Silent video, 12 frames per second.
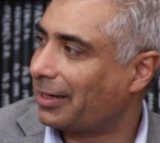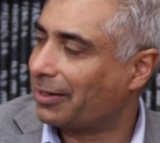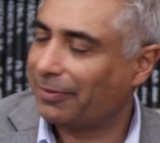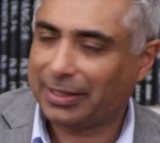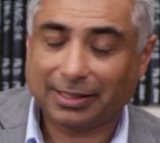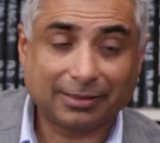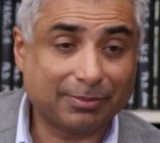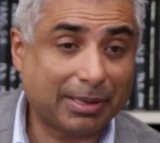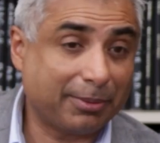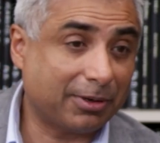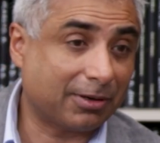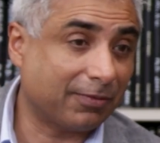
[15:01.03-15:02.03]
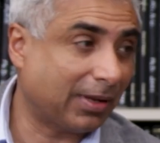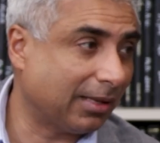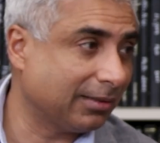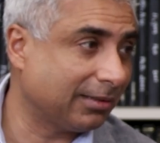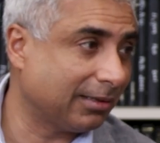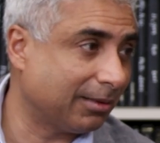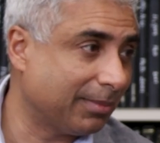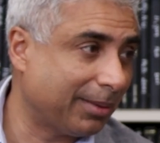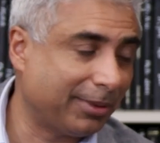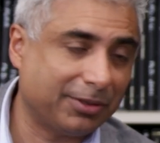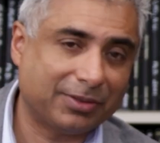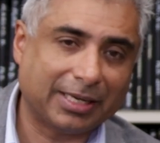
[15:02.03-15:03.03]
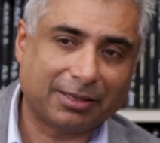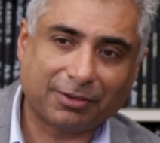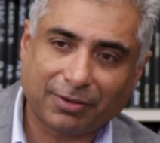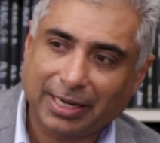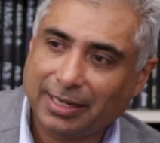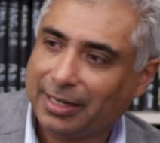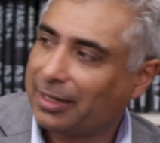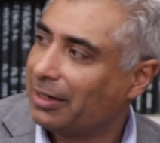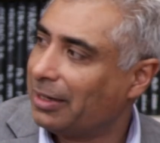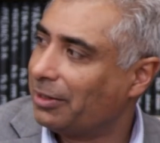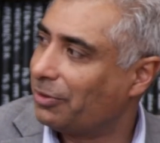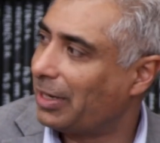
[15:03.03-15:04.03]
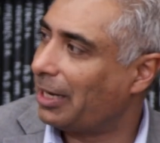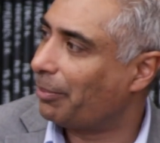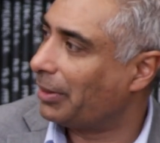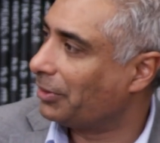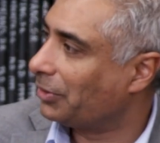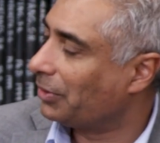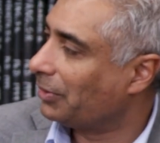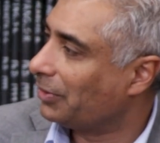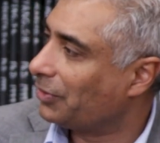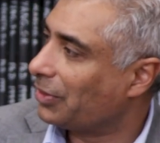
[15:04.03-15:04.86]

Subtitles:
activities. Maybe you're a volunteer, maybe you take training to help other students.